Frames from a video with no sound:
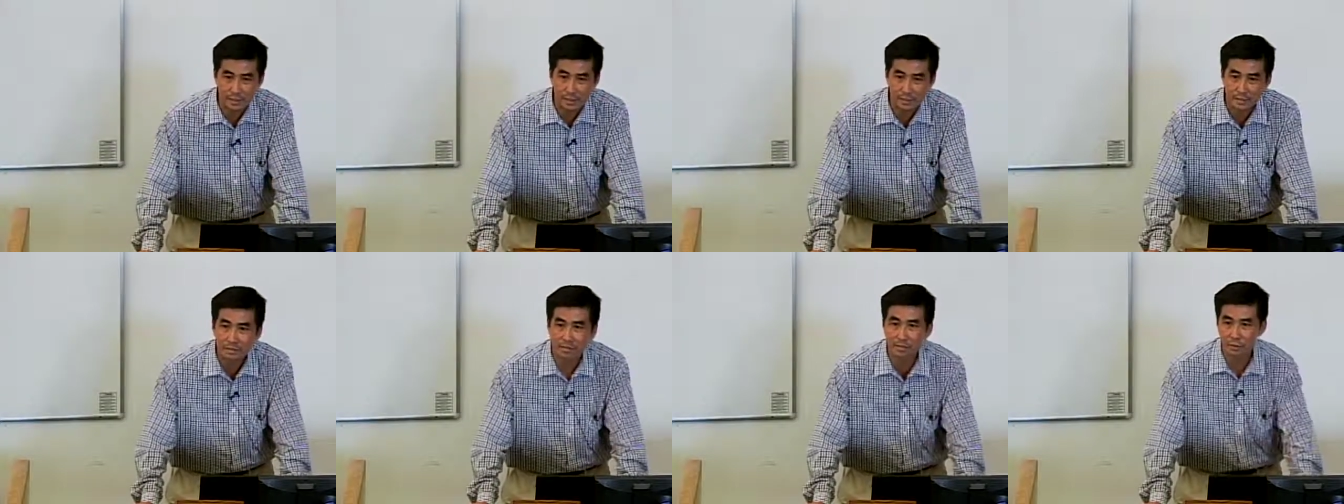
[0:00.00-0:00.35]

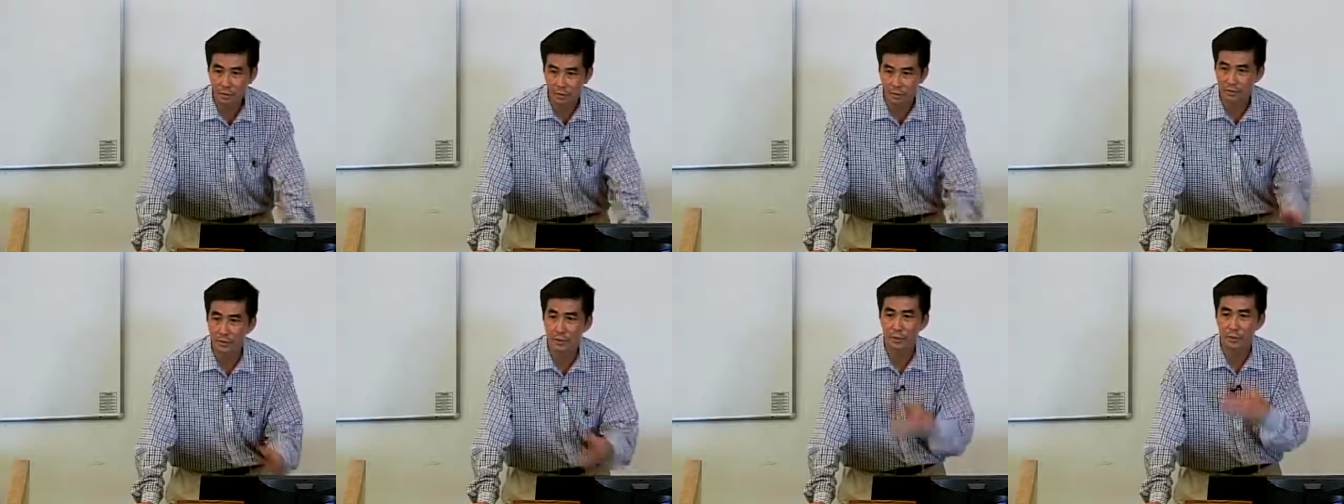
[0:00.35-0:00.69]
And
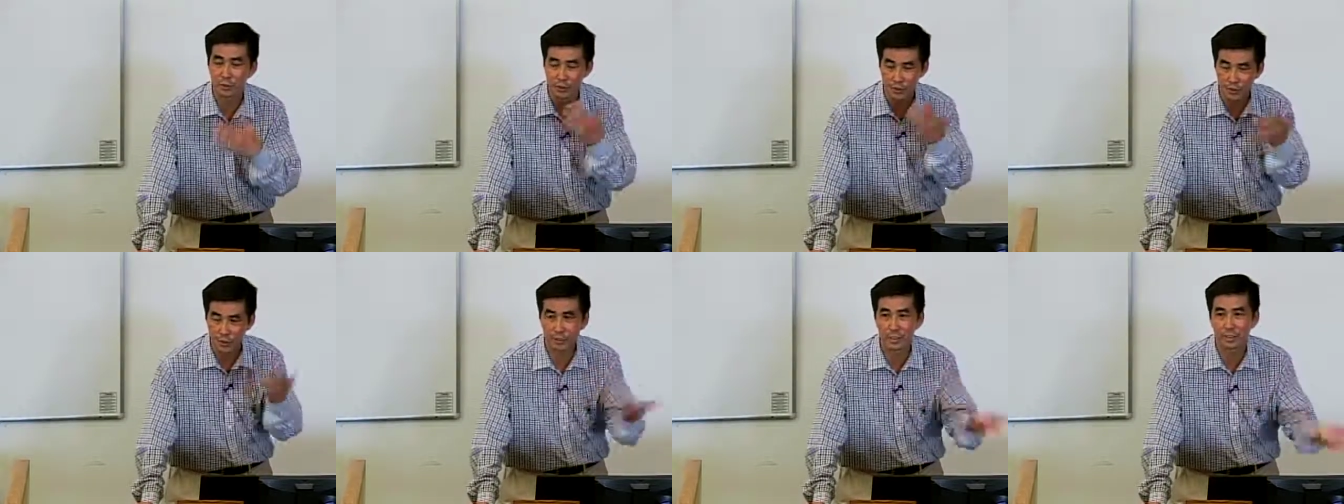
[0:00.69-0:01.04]
so if you're
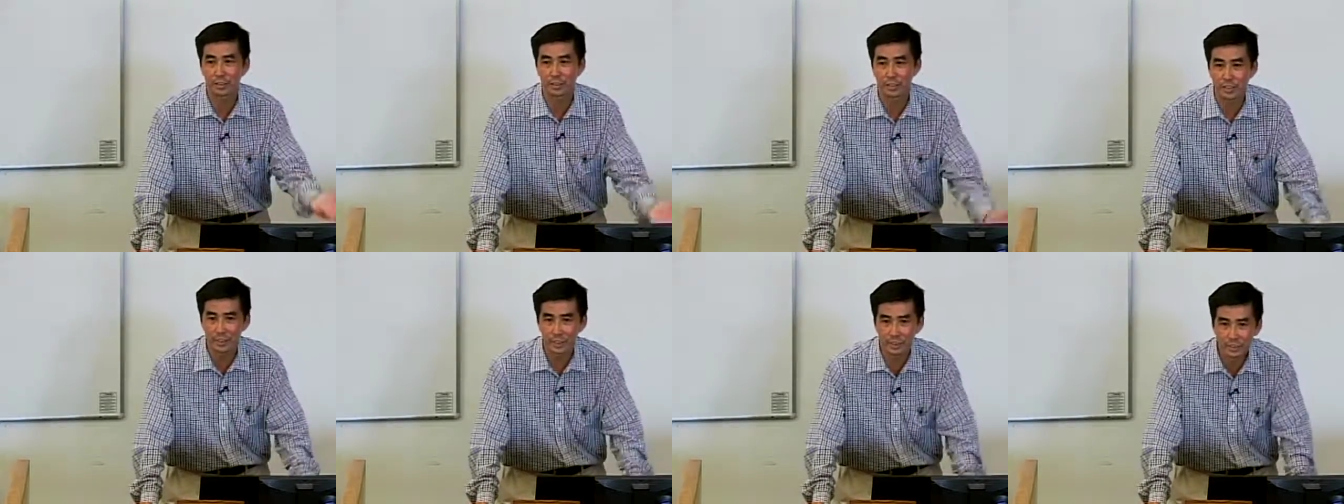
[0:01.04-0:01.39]
interested in the
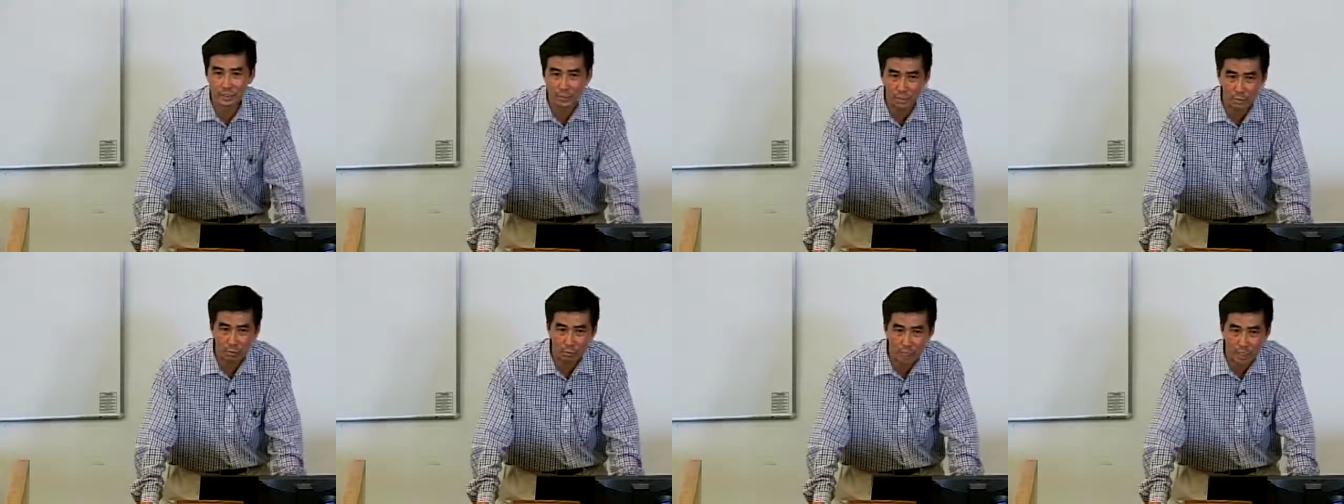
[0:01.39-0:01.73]
other kids,
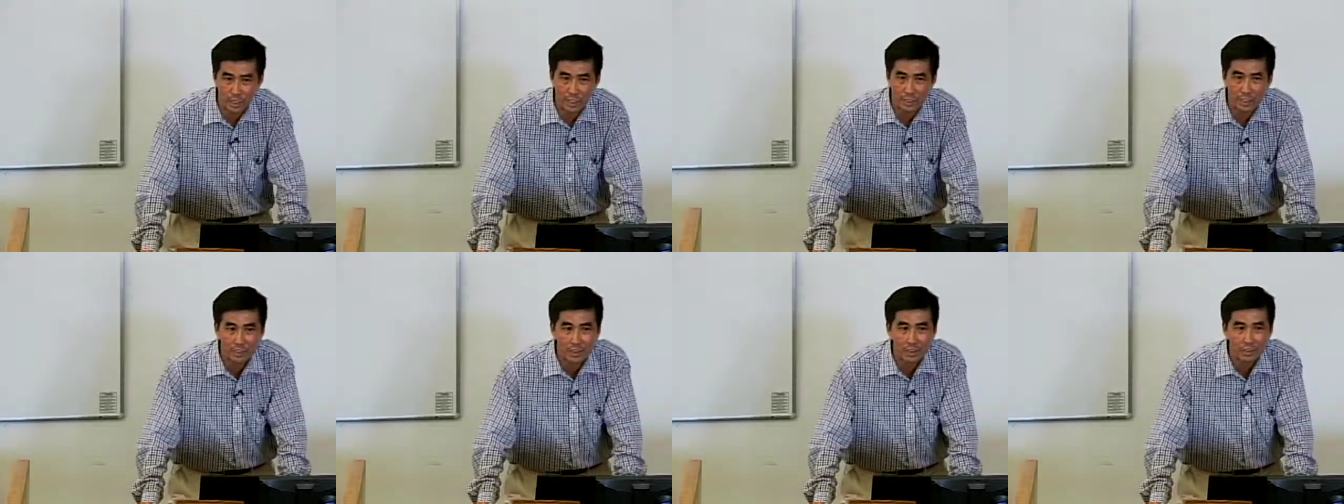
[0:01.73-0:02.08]
you can
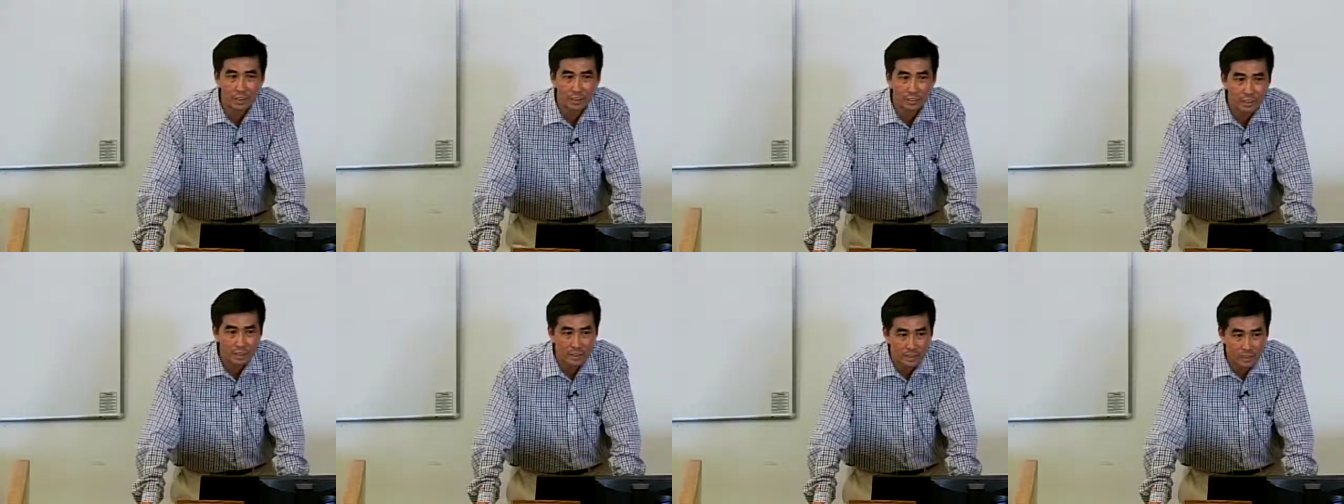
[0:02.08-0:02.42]
watch
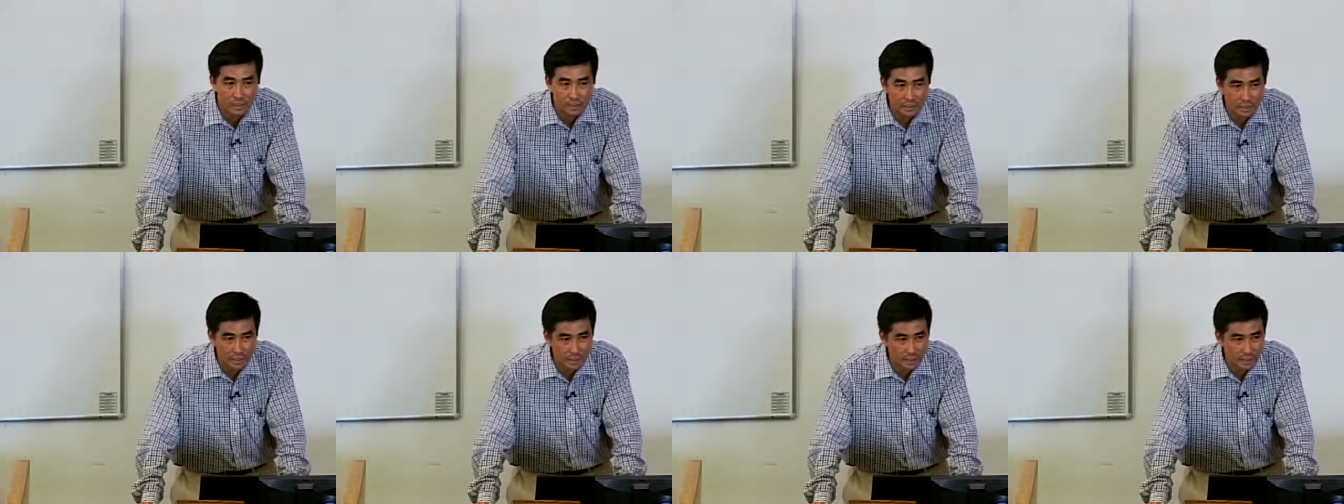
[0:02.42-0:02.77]

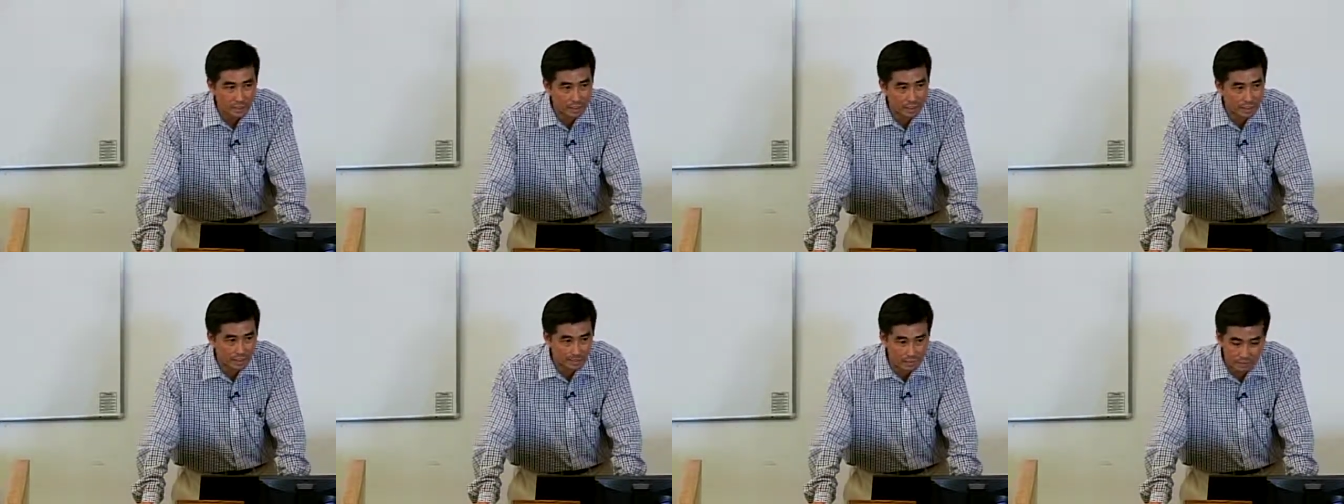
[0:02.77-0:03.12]
the,
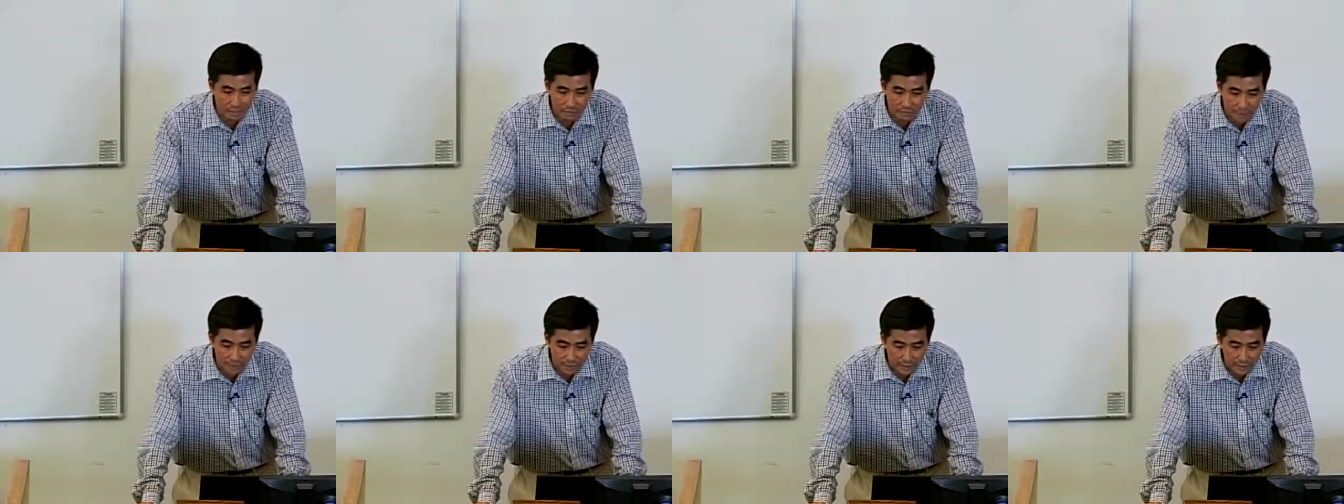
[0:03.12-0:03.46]
uh,
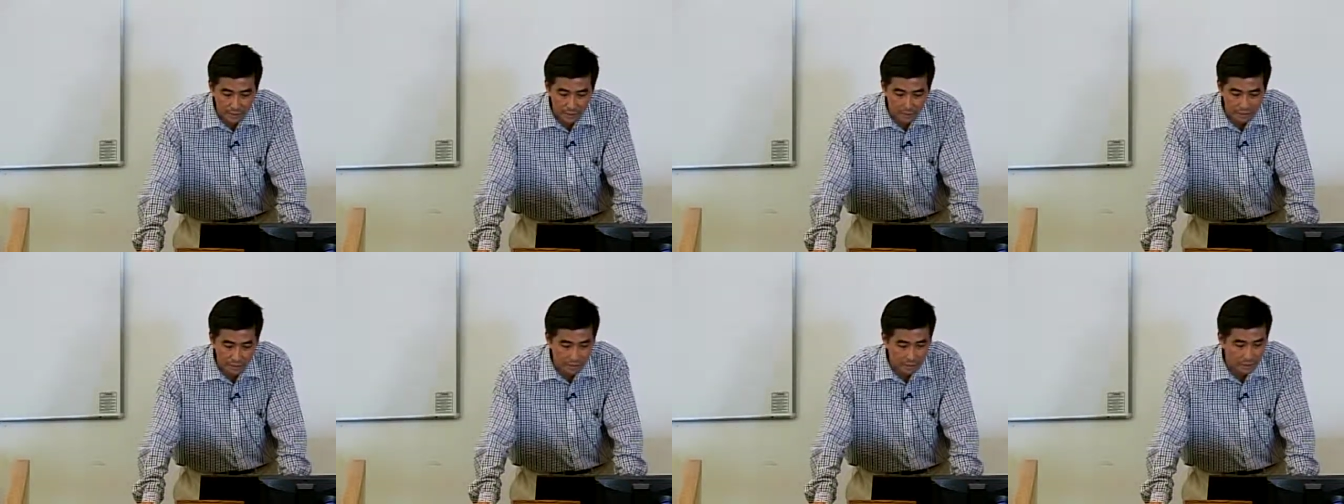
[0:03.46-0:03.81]
the
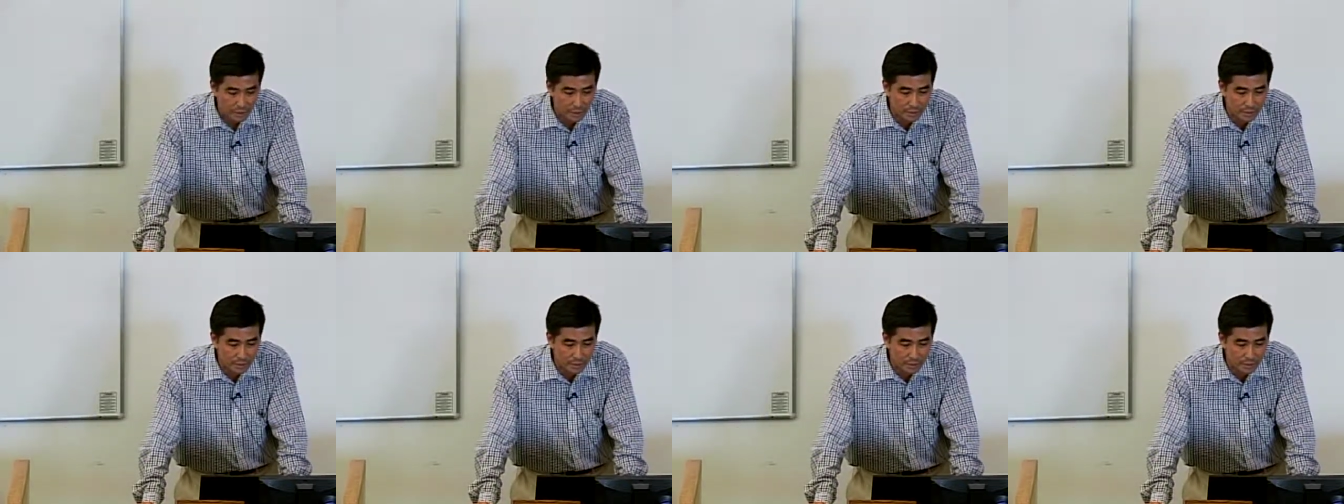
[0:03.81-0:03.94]
video.